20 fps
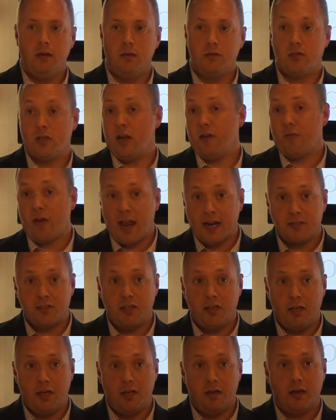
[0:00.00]
say, a
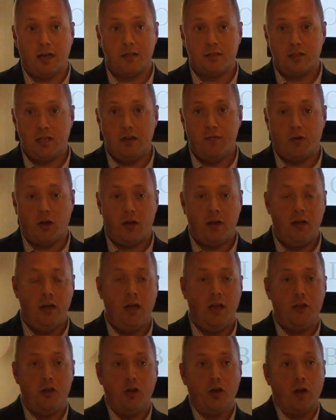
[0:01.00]
vaccine at SIVA,
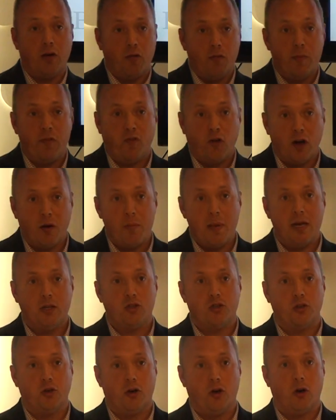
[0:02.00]
and then you're going to want to make
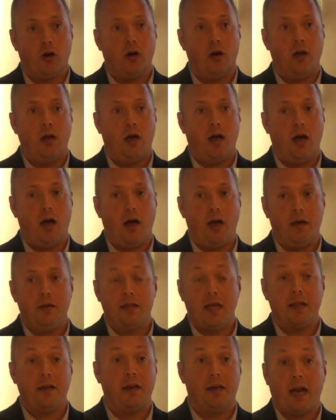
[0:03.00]
sure
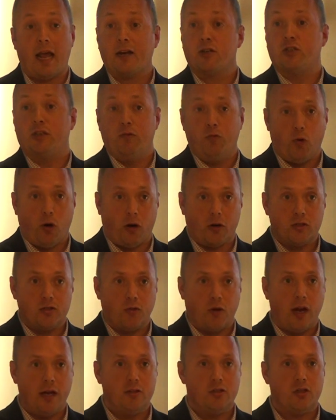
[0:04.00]
that it actually works, right?